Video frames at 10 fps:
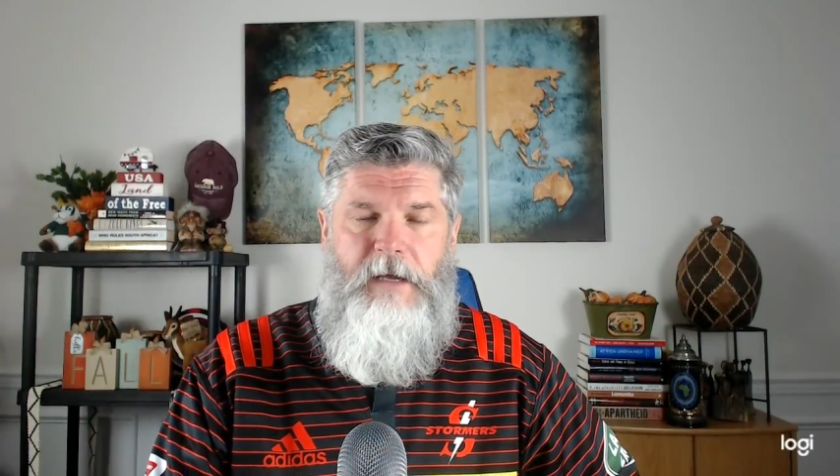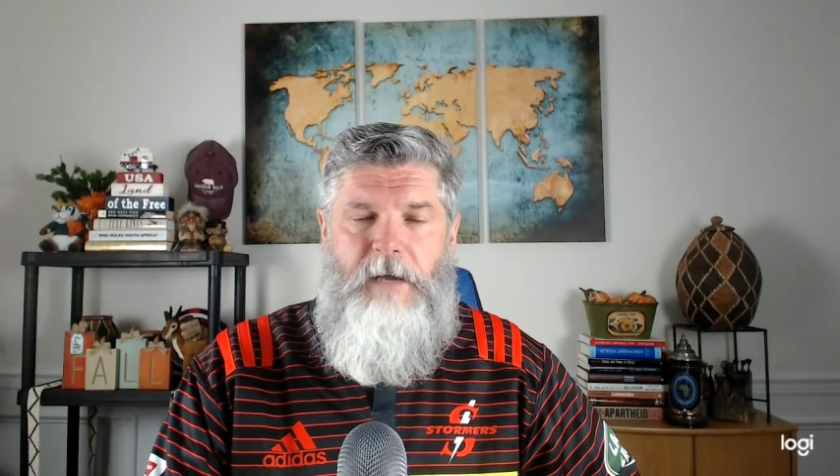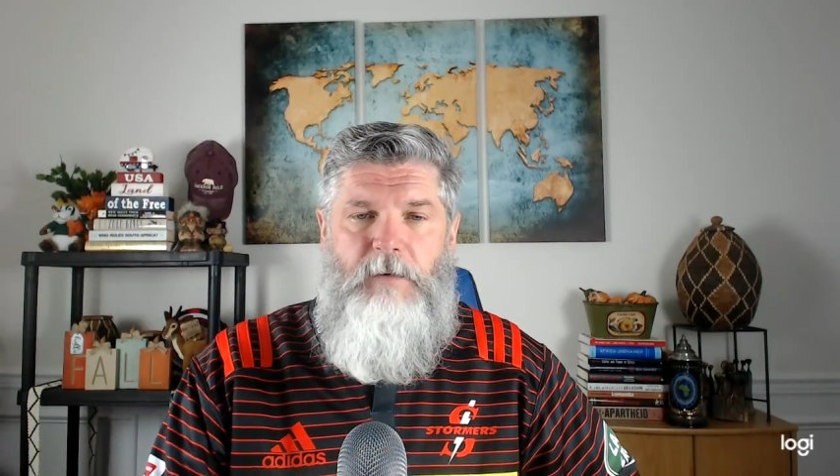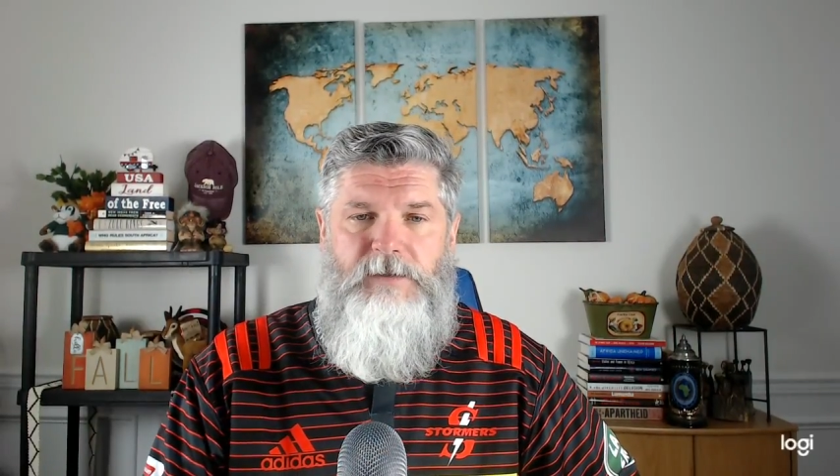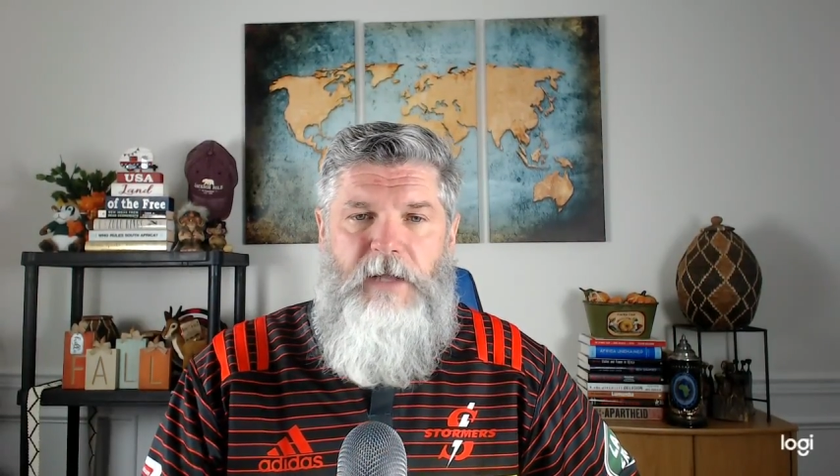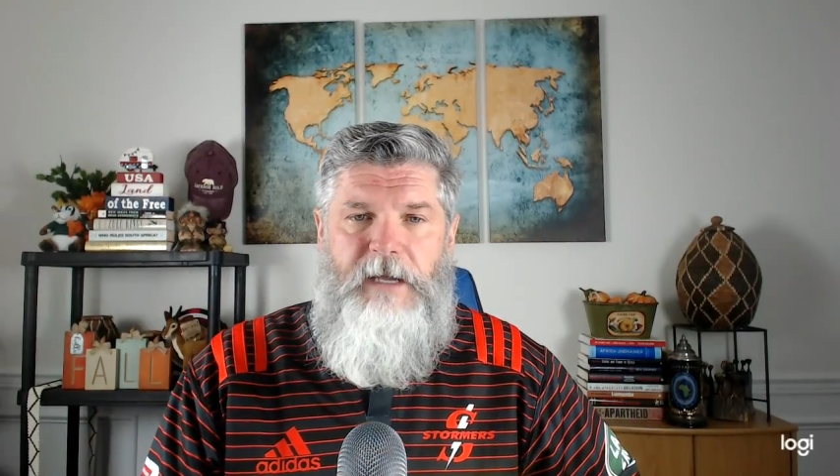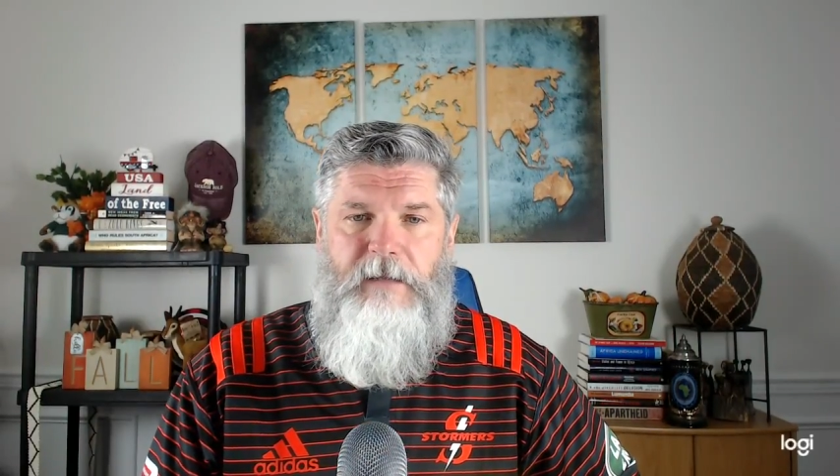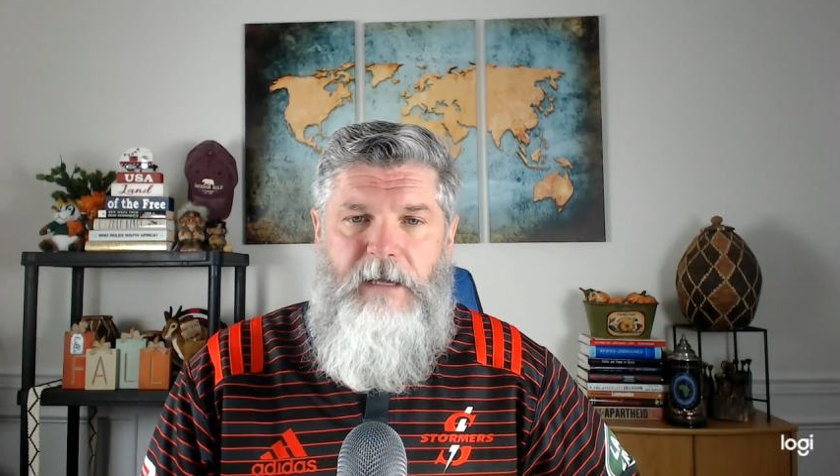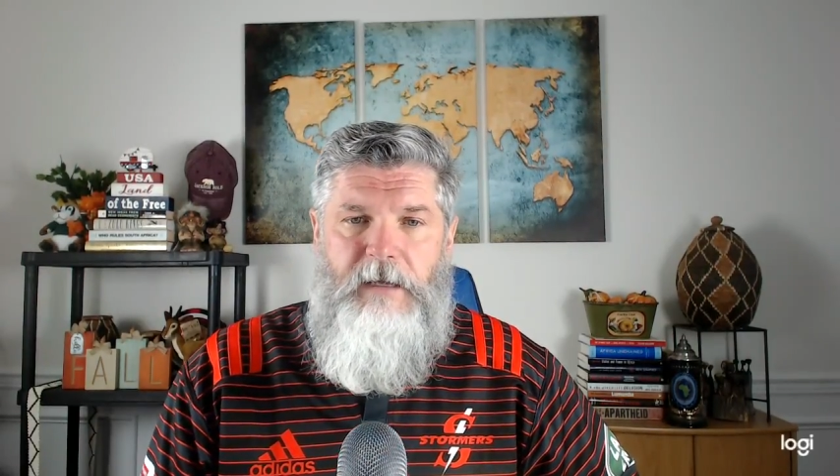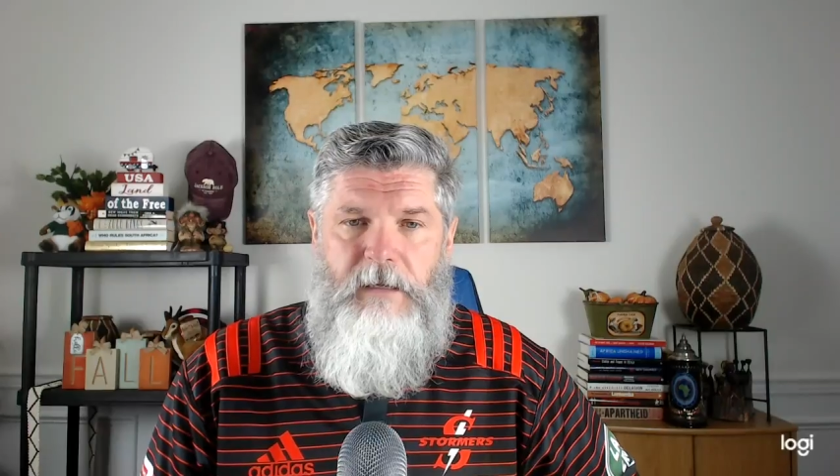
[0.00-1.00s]
and most
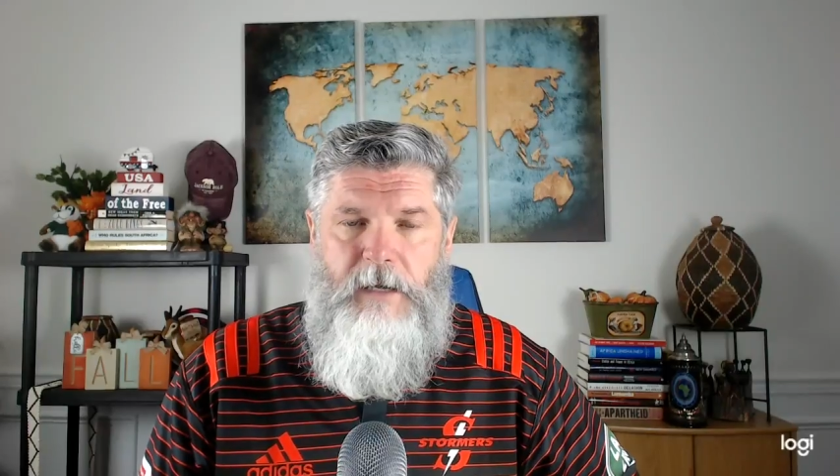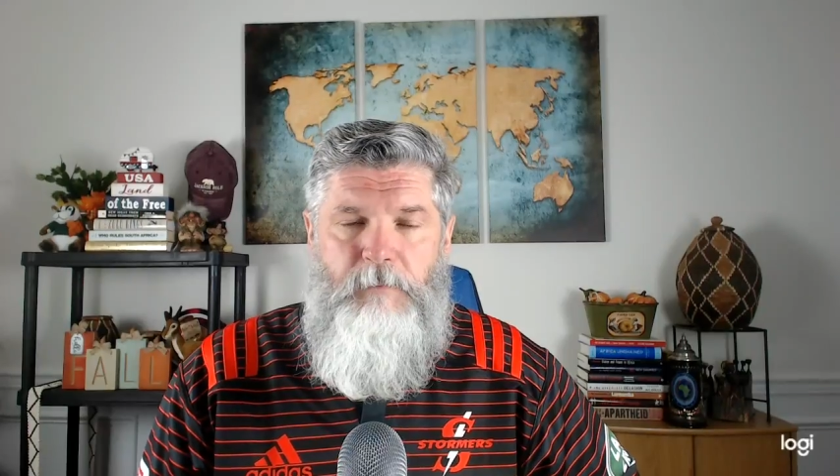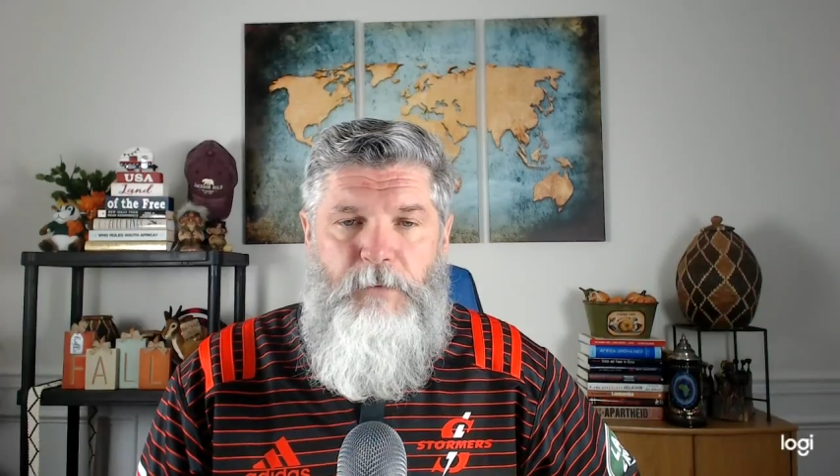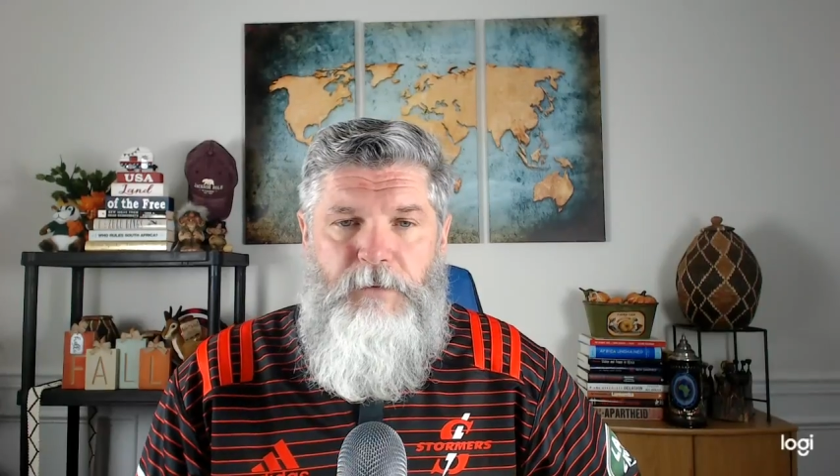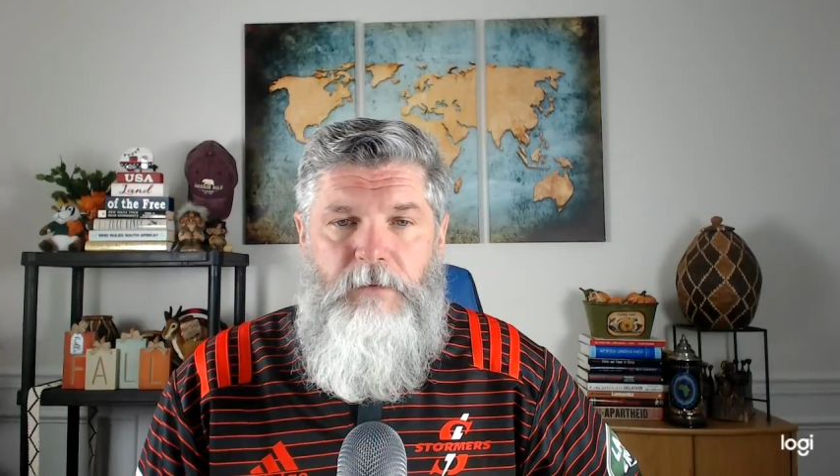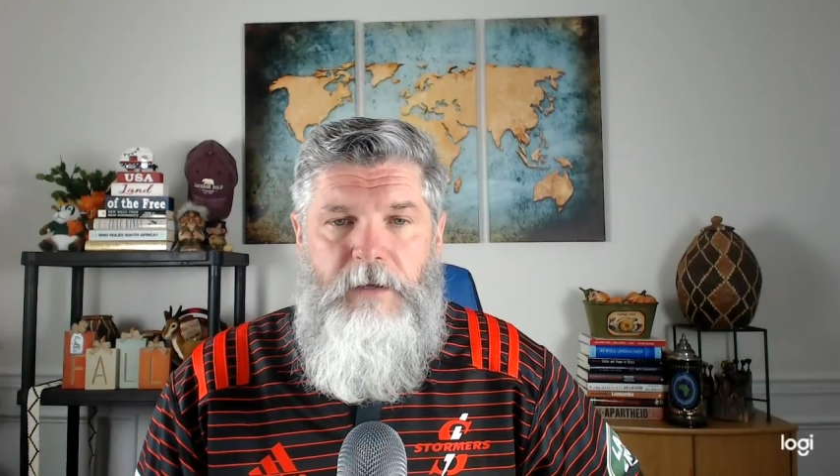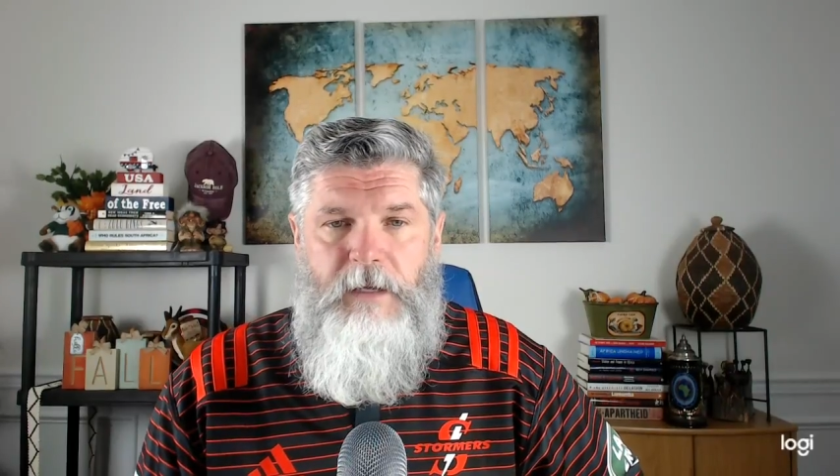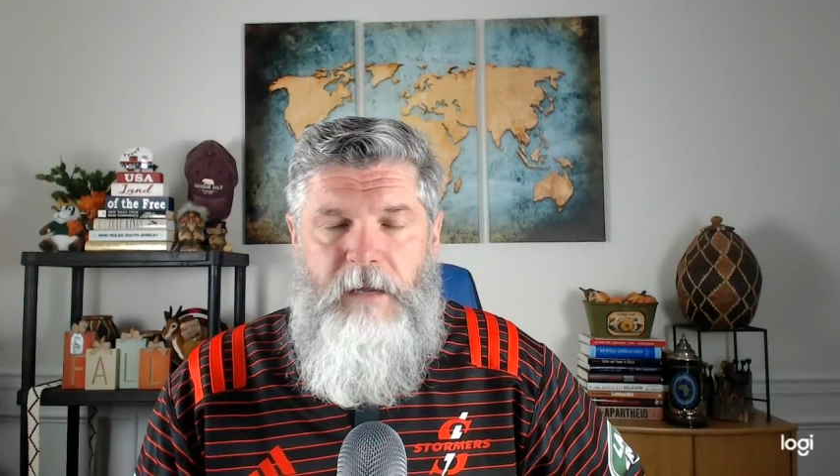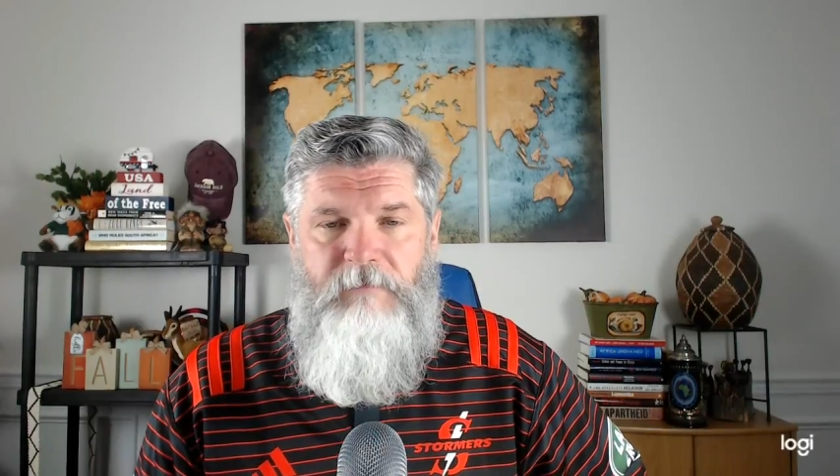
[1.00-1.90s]
likely a brutal